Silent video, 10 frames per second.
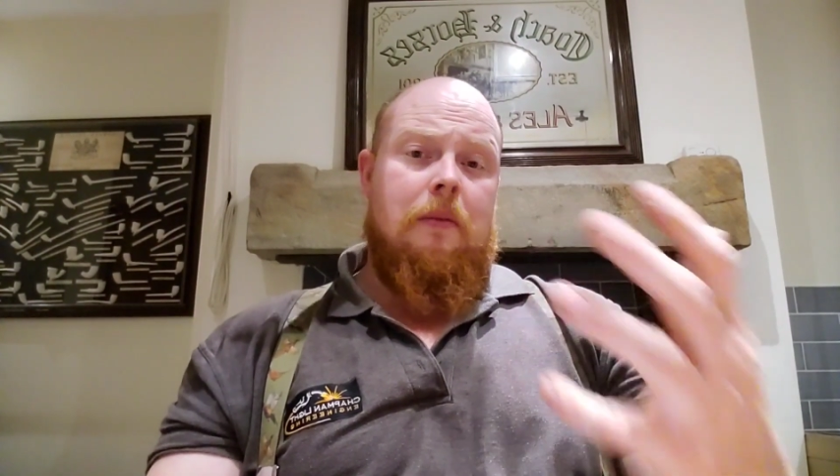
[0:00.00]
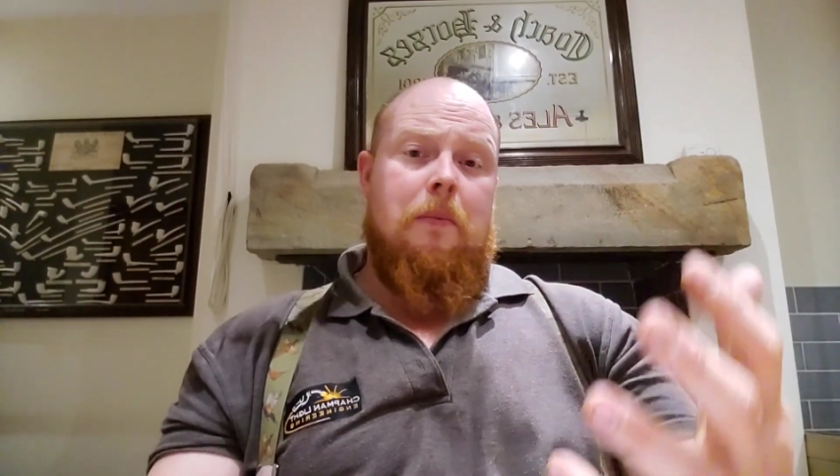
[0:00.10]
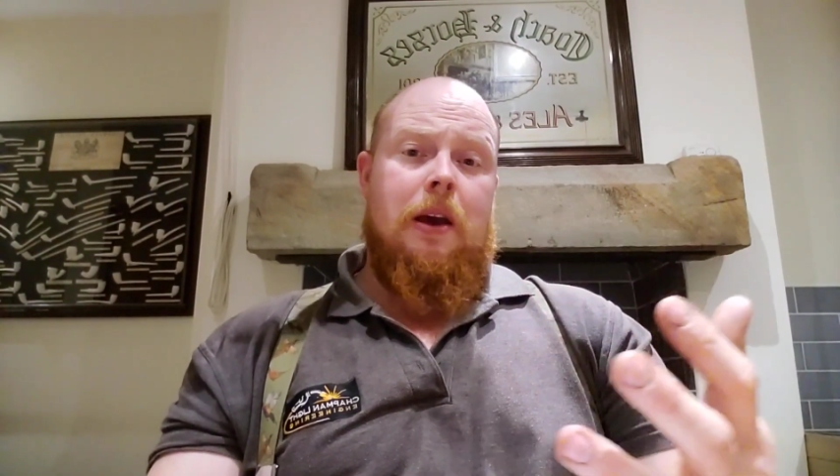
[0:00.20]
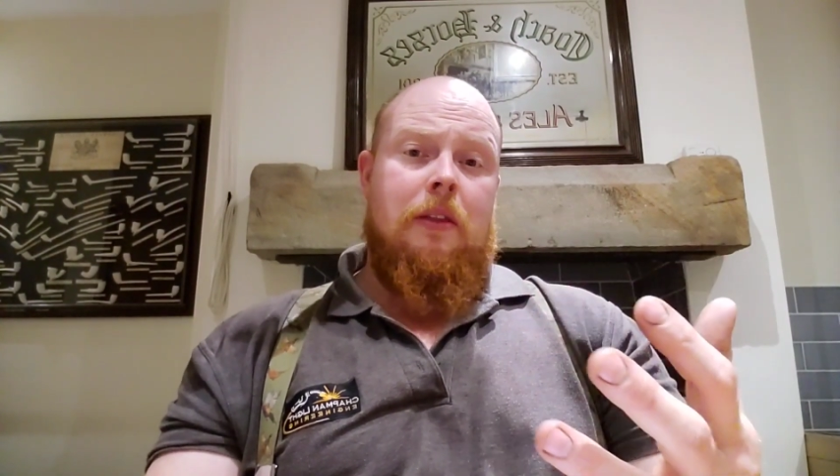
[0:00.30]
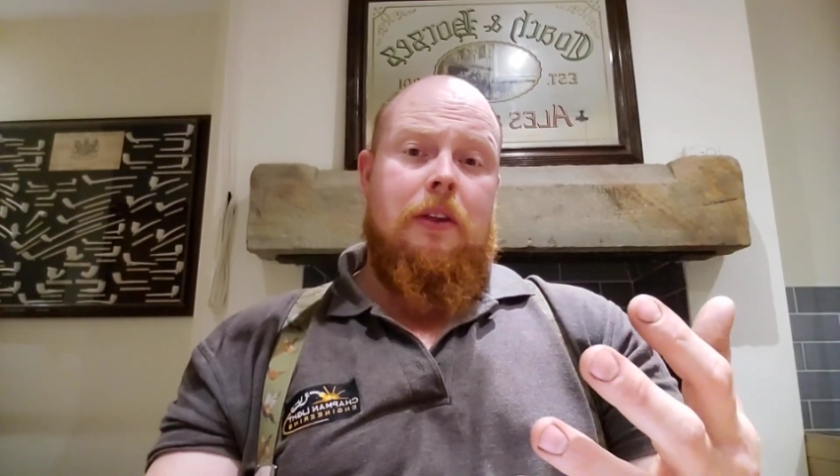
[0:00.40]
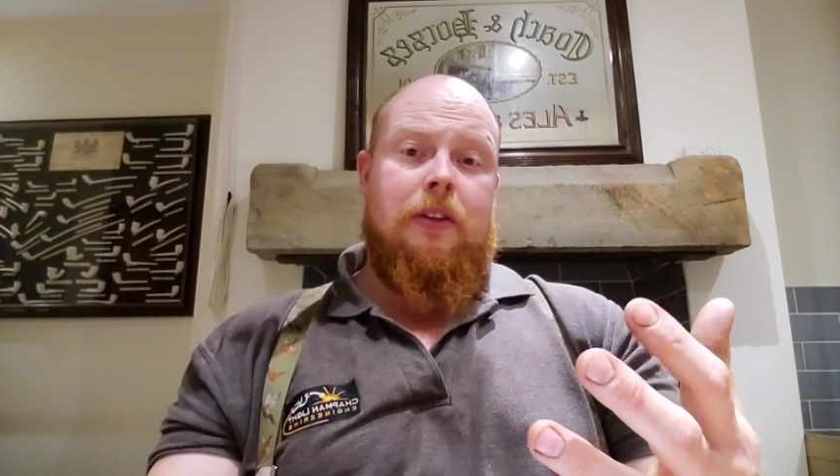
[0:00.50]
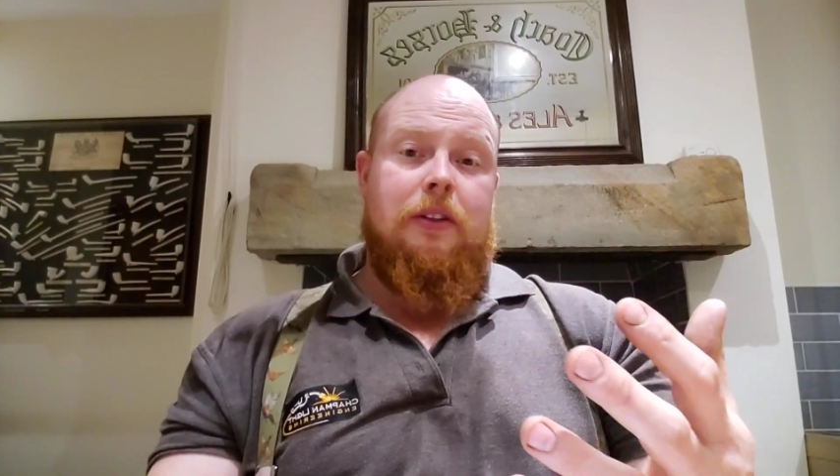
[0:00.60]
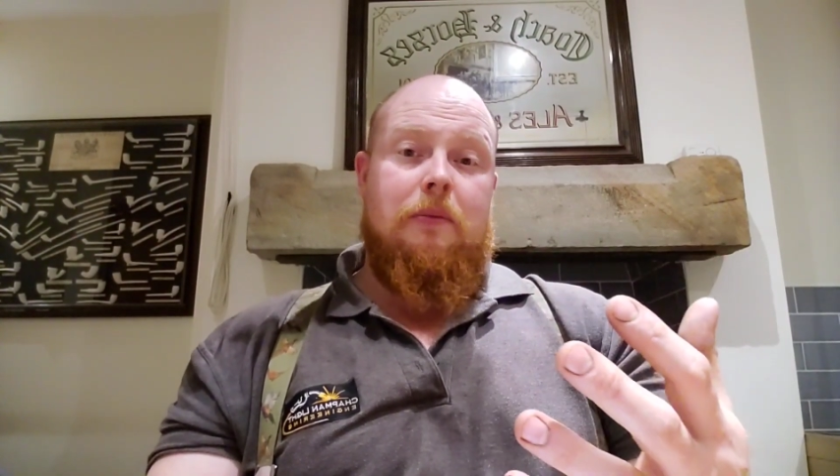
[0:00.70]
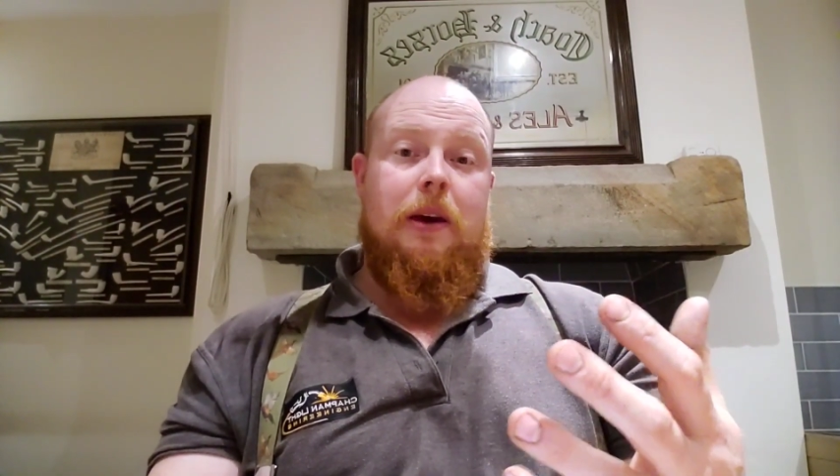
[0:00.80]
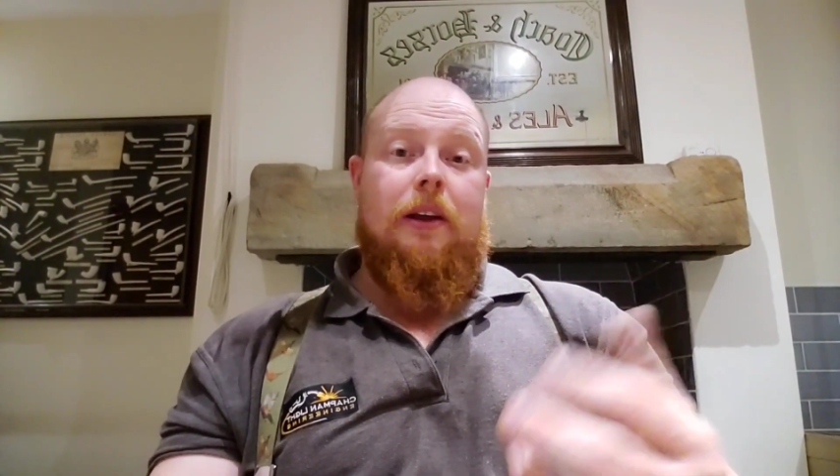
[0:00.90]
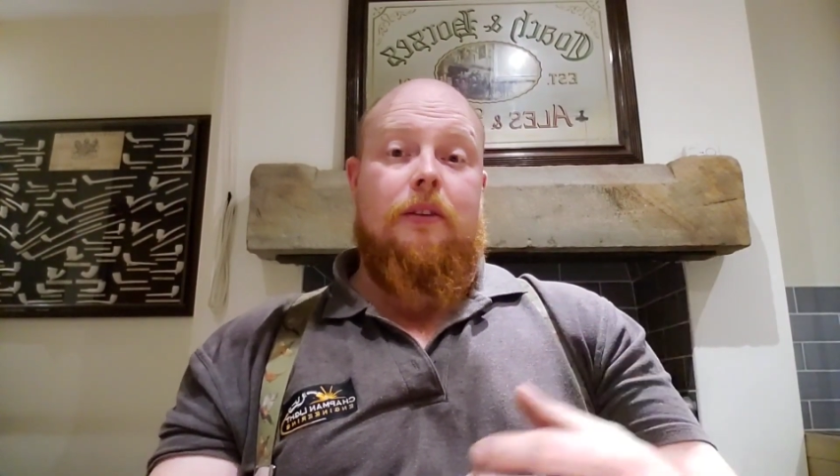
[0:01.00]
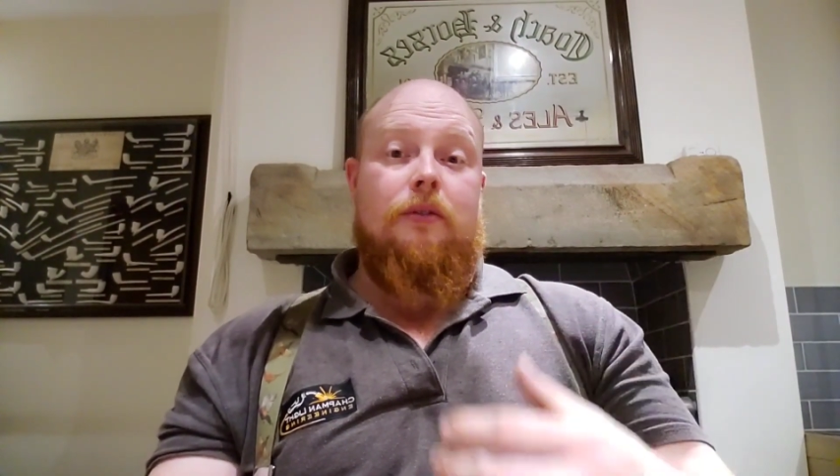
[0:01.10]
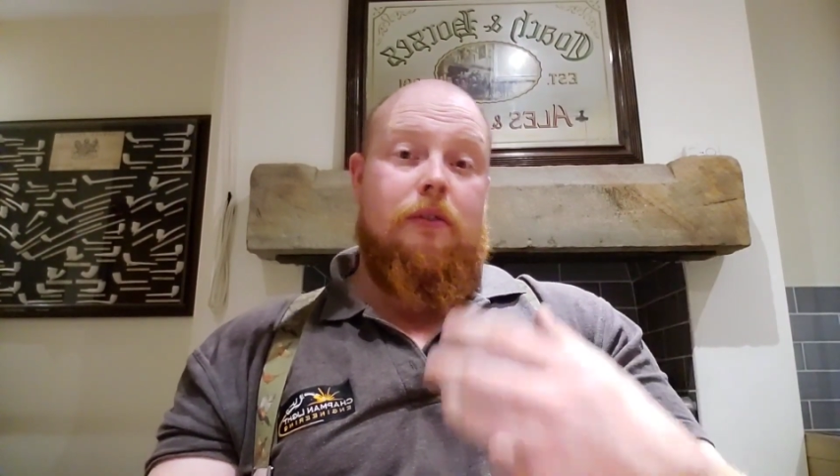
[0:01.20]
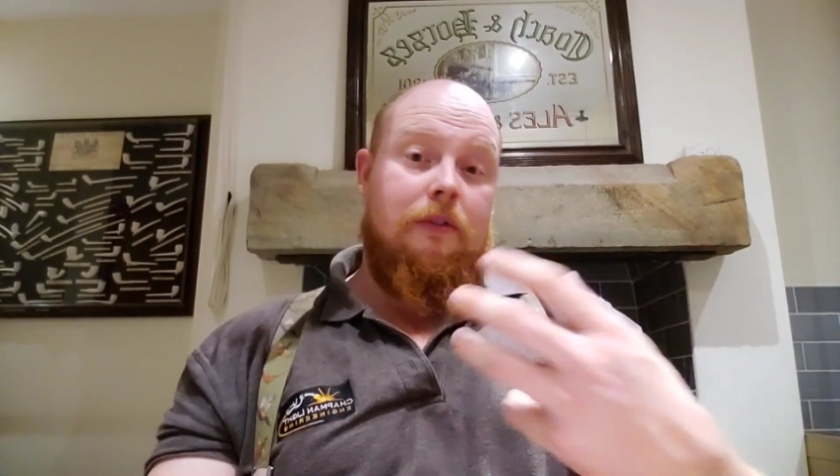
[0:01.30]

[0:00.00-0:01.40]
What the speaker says: buying these tobaccos,